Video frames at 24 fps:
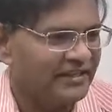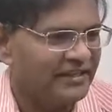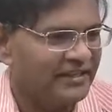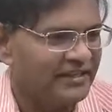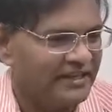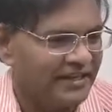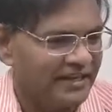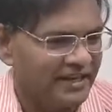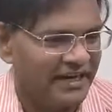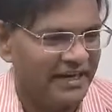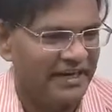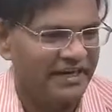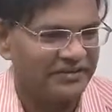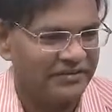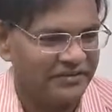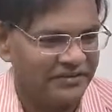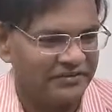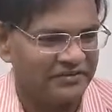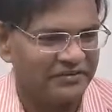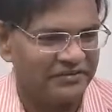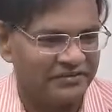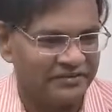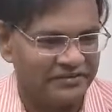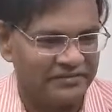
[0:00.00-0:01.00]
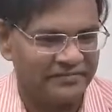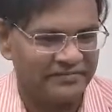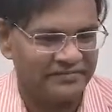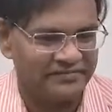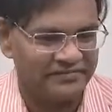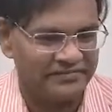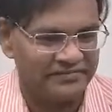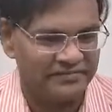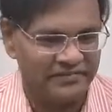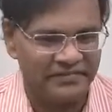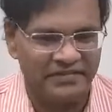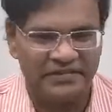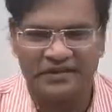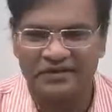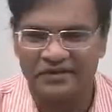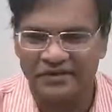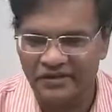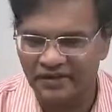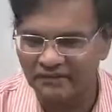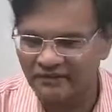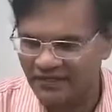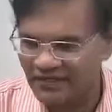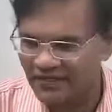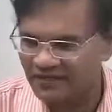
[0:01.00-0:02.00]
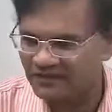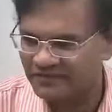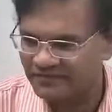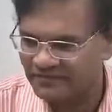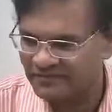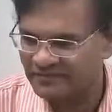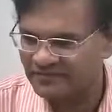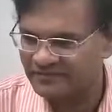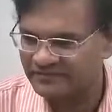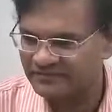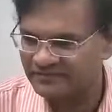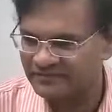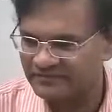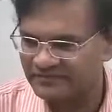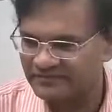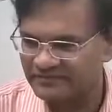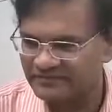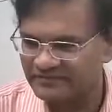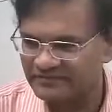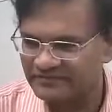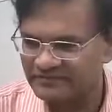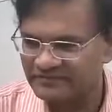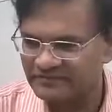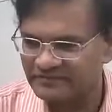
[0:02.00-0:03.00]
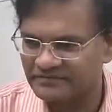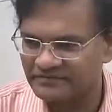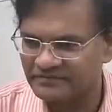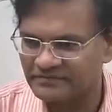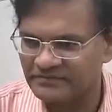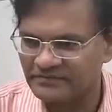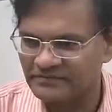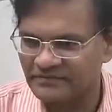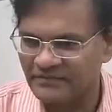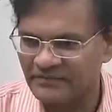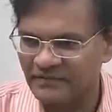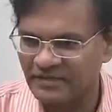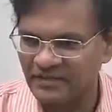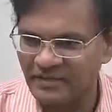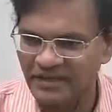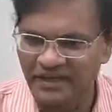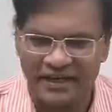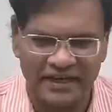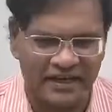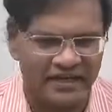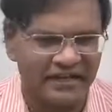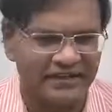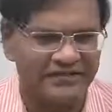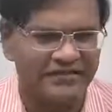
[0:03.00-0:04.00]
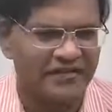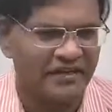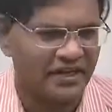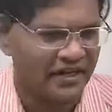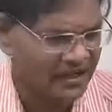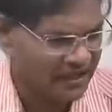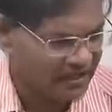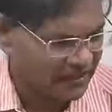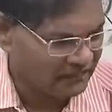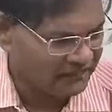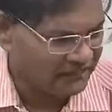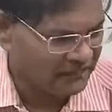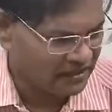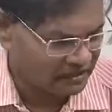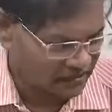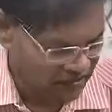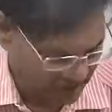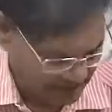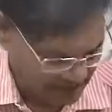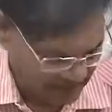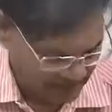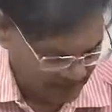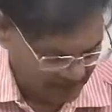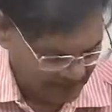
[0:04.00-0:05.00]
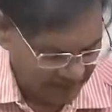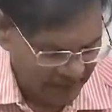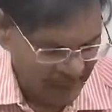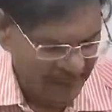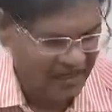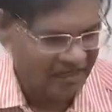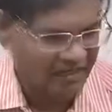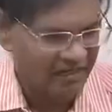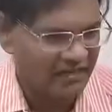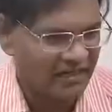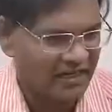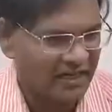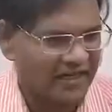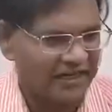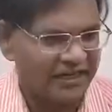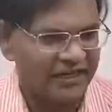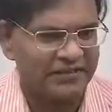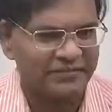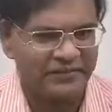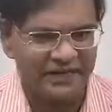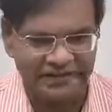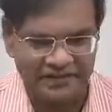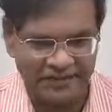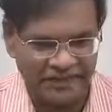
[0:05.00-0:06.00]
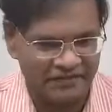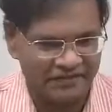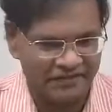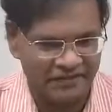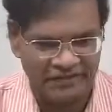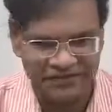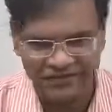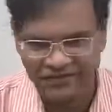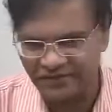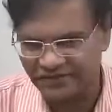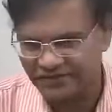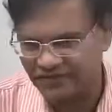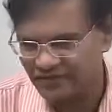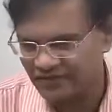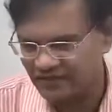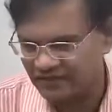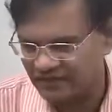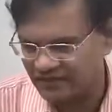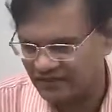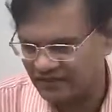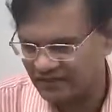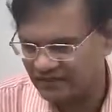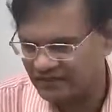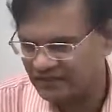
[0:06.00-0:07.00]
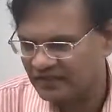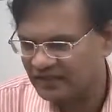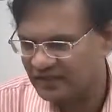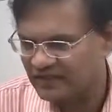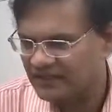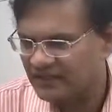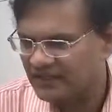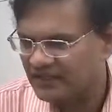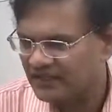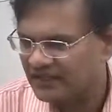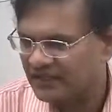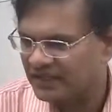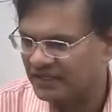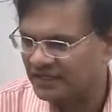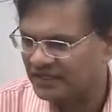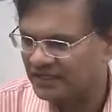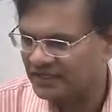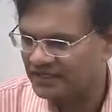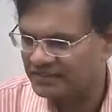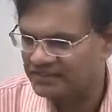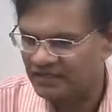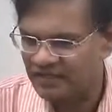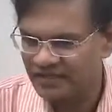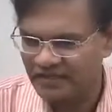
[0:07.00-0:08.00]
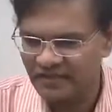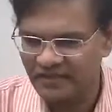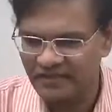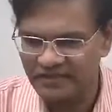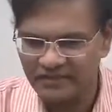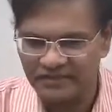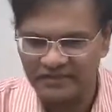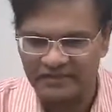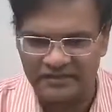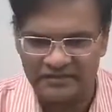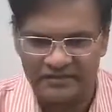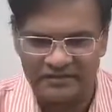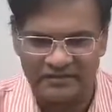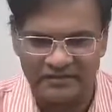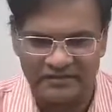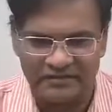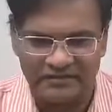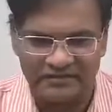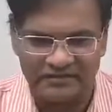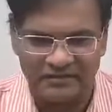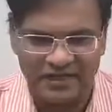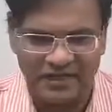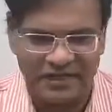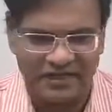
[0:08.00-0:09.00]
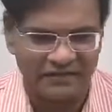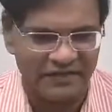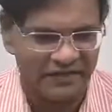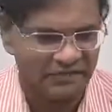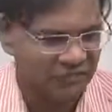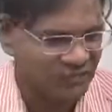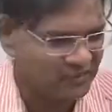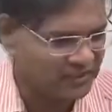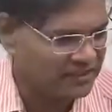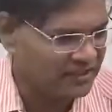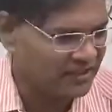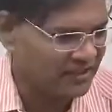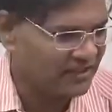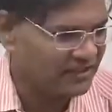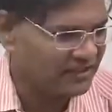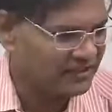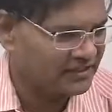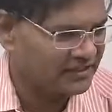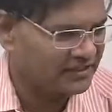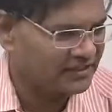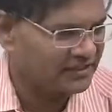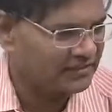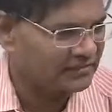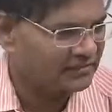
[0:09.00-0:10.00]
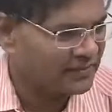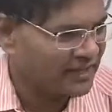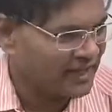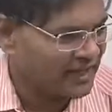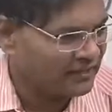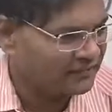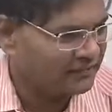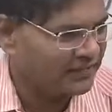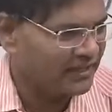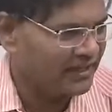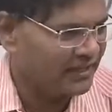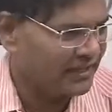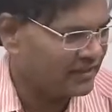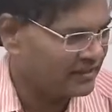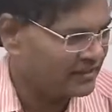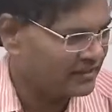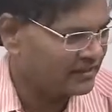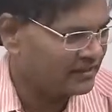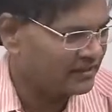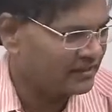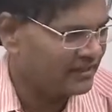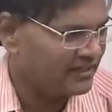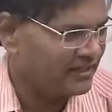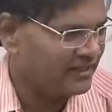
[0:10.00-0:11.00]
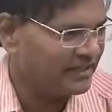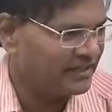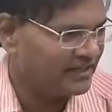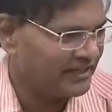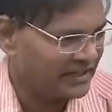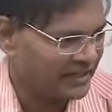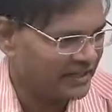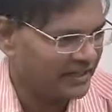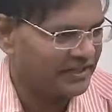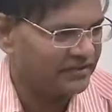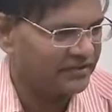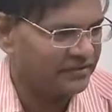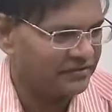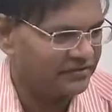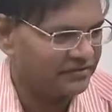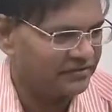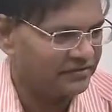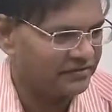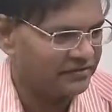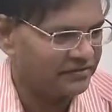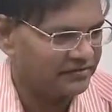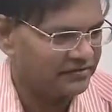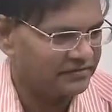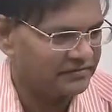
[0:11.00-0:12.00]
elections through Hawala route. Right? This kind of money laundering takes place, as we discussed in our yesterday also. It was mostly black money in elections.